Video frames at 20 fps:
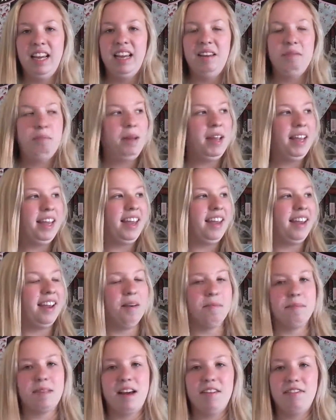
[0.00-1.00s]
In picking
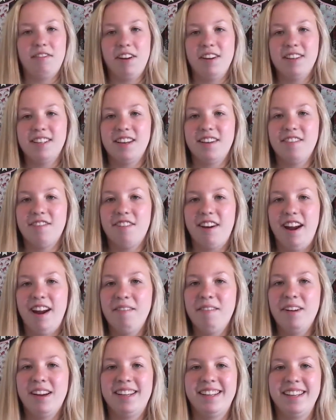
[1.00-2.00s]
up that photo
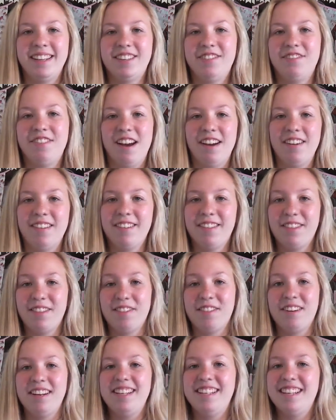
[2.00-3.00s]
frame, I just found
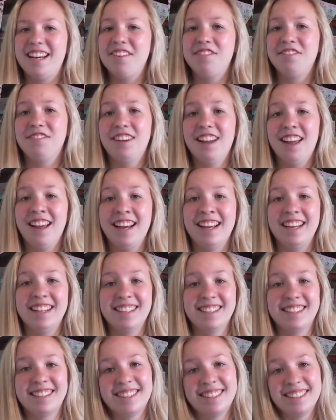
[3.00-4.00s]
3 dead
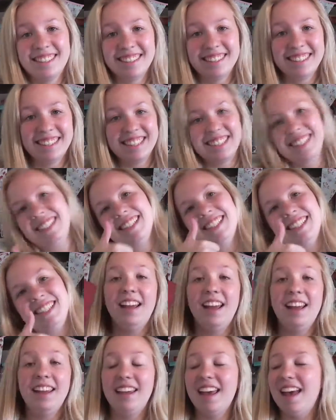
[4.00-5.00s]
flies.
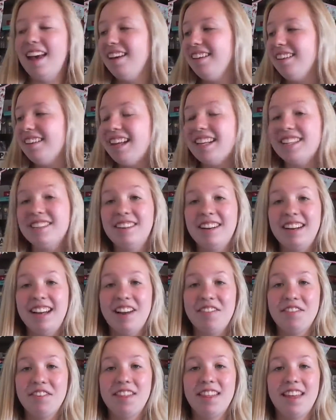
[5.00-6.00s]
Yeah, that's really
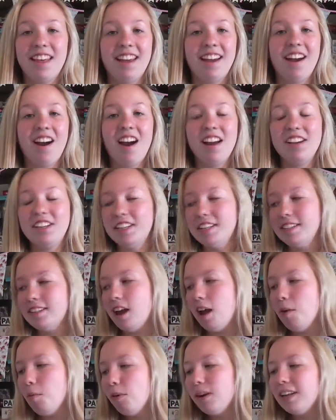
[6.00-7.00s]
everything.
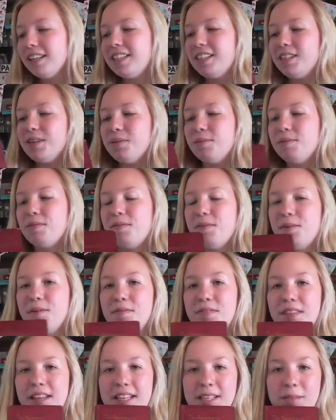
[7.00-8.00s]
I wanted to do a review
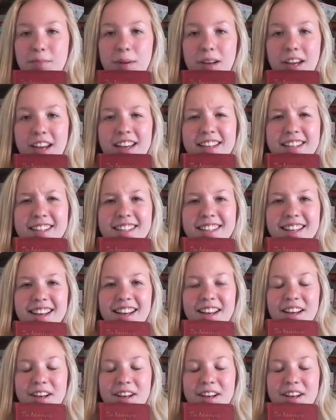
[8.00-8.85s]
of this because